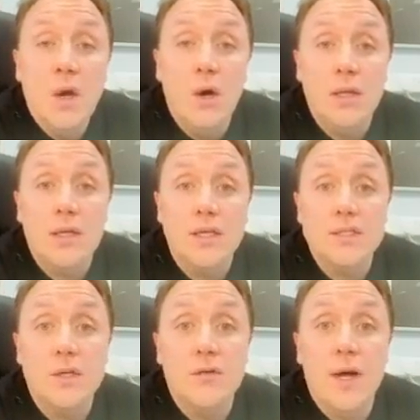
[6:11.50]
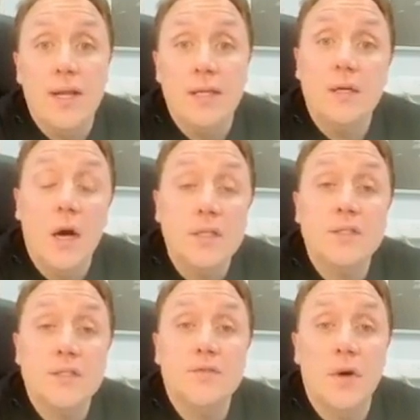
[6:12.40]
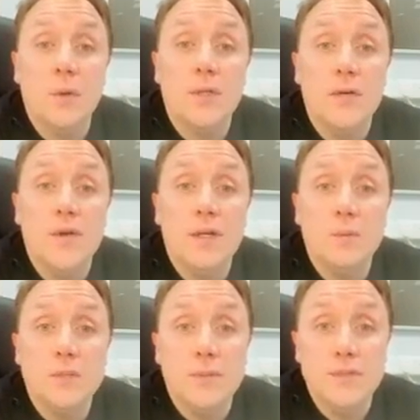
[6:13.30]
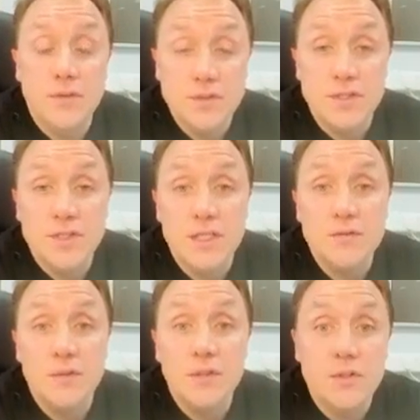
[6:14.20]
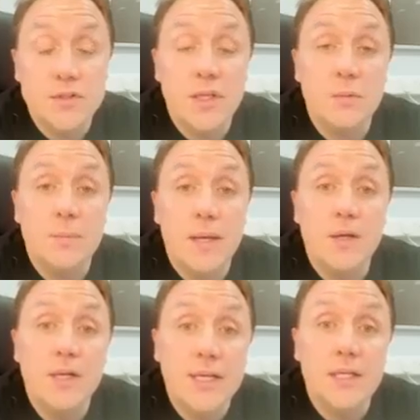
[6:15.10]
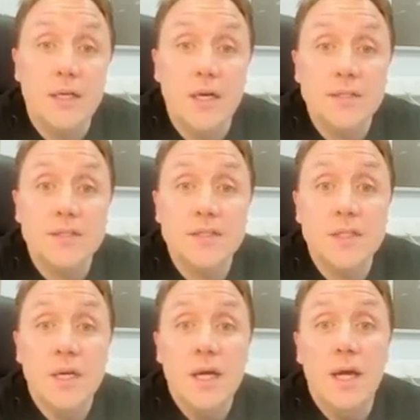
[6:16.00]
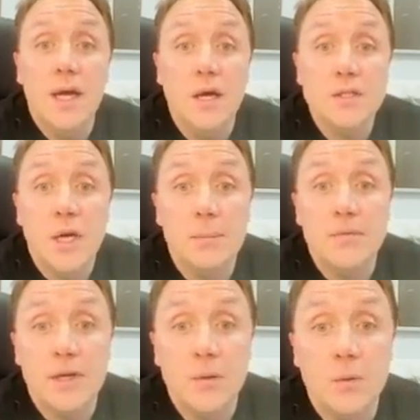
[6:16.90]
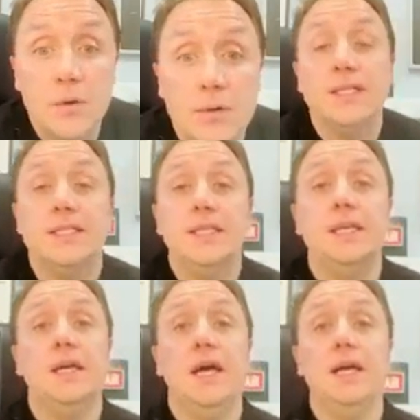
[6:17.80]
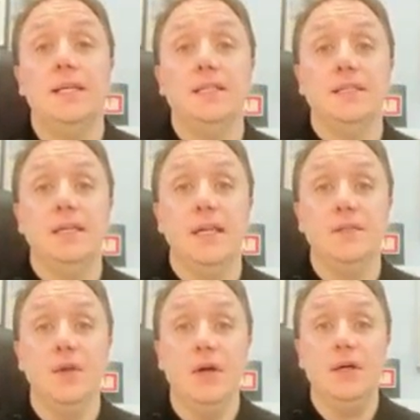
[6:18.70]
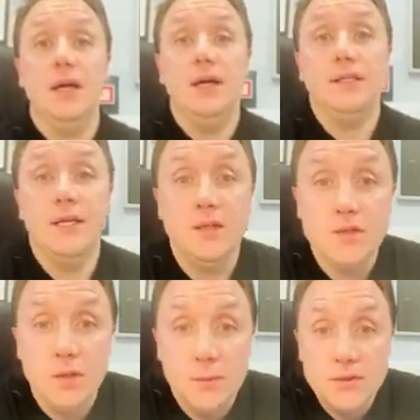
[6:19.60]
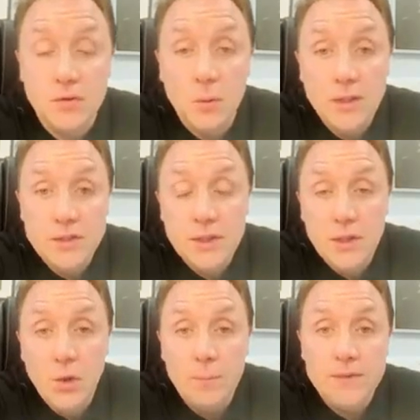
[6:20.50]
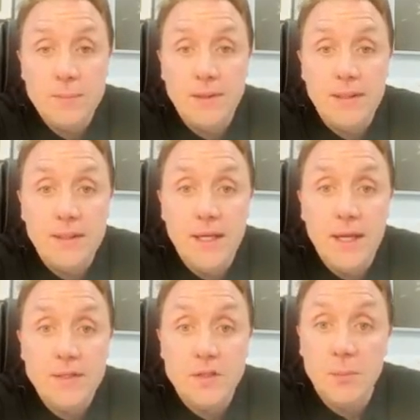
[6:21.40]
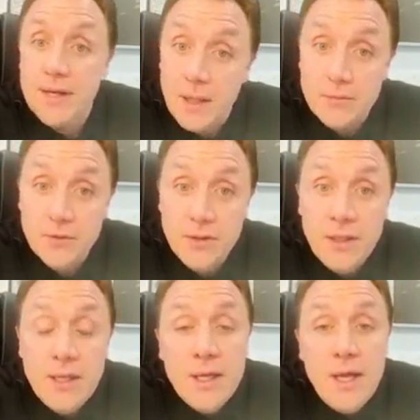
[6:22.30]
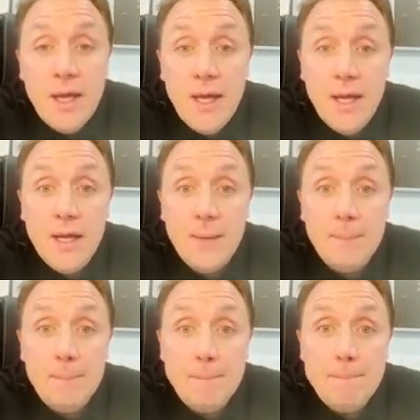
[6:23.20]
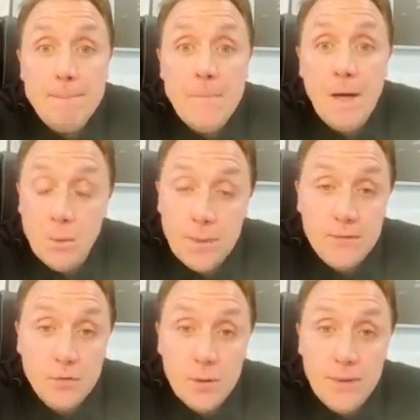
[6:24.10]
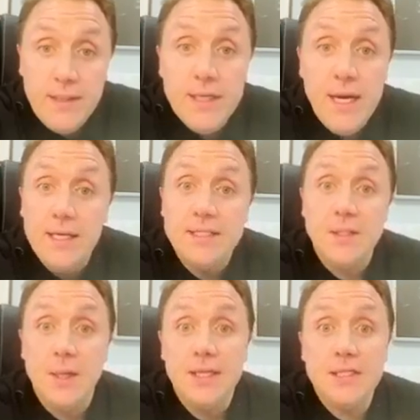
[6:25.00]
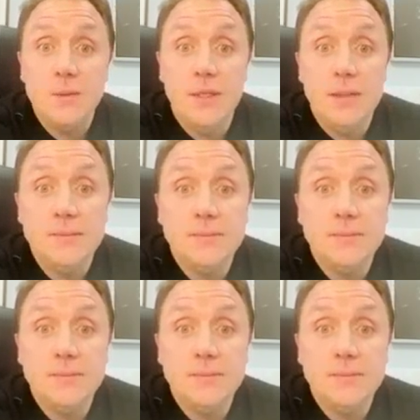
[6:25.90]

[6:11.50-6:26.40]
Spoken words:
all that kind of stuff. And then costs follow the event, which means if you're successful, the other side would pay your legal costs on top of any award. That's it. That's today's vlog. Thank you so much for watching. I hope it's been somewhat helpful. I hope you have a great week, and I'll see you again next week.